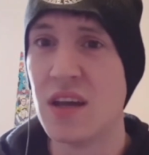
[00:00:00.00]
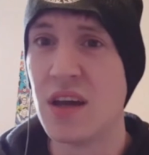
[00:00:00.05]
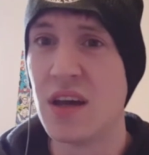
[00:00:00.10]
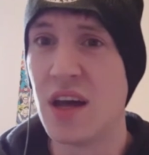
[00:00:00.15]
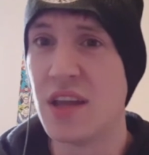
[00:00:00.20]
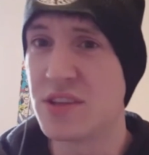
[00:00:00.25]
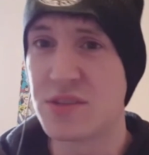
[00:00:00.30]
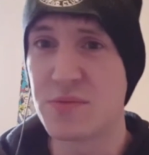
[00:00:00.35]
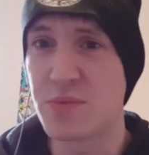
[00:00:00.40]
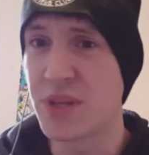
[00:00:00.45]

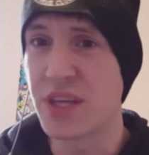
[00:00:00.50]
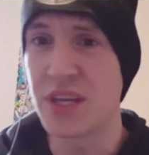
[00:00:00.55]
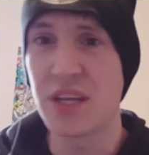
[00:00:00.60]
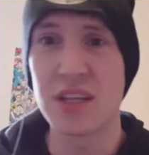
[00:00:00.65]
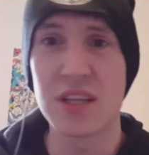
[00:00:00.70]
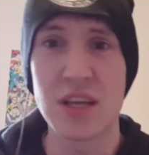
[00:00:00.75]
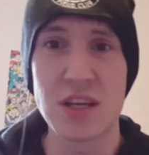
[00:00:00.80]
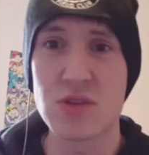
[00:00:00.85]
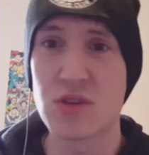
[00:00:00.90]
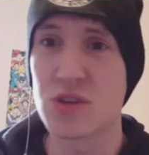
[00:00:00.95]
And there's plenty of
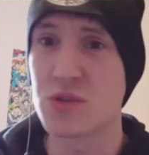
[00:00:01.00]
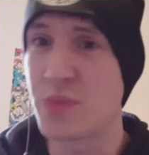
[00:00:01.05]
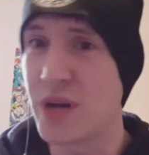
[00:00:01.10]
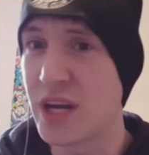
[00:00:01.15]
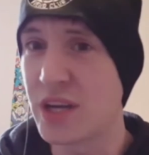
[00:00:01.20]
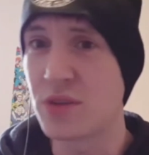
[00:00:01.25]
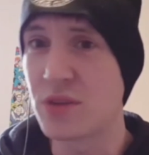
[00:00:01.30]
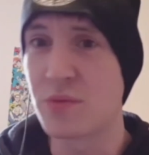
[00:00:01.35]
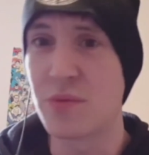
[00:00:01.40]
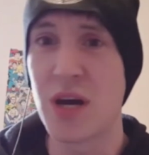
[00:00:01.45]
times where
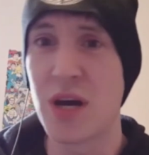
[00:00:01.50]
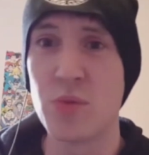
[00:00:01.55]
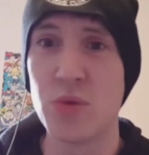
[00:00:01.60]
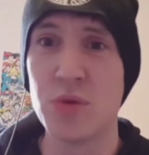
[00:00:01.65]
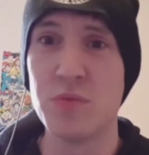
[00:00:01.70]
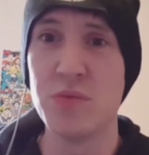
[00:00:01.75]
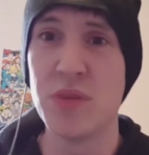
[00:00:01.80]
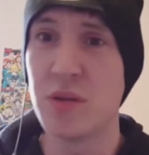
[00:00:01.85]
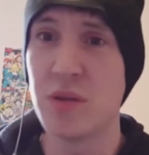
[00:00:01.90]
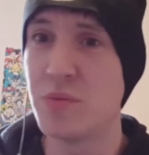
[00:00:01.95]
Spider-Man would
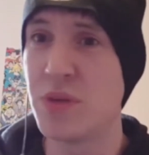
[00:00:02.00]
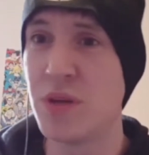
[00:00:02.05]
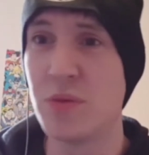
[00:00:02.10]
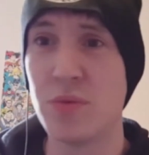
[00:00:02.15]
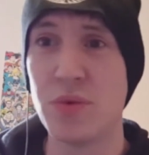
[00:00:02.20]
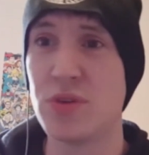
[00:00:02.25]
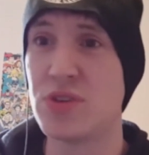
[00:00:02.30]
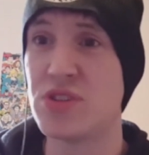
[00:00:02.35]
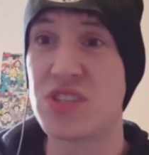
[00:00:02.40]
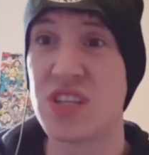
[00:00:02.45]
meet people
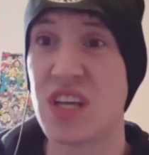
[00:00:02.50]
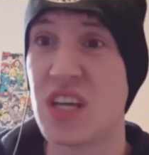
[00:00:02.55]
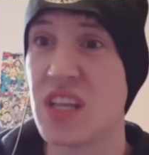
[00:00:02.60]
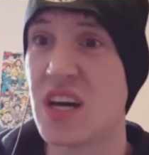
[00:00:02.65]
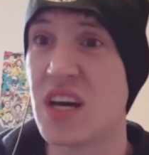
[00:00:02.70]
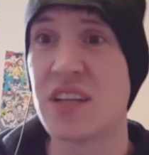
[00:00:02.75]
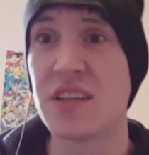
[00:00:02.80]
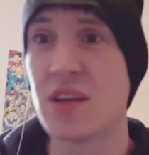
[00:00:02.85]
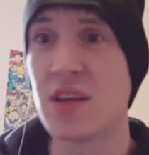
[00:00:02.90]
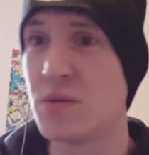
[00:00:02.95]
and say that
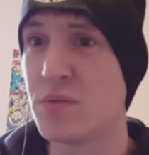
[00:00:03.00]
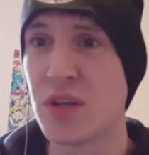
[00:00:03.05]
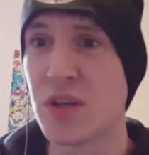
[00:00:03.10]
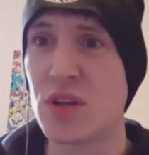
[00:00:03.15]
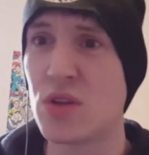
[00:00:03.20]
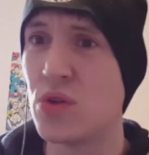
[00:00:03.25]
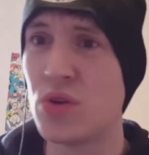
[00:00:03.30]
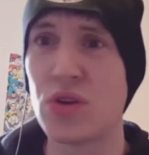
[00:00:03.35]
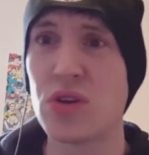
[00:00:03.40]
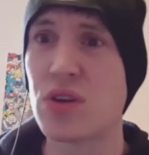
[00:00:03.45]
to him, like,
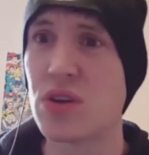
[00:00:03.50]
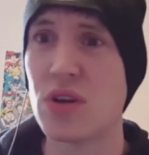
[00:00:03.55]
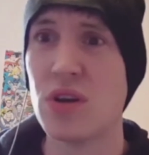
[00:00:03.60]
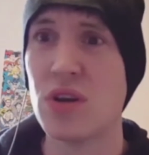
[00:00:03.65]
look,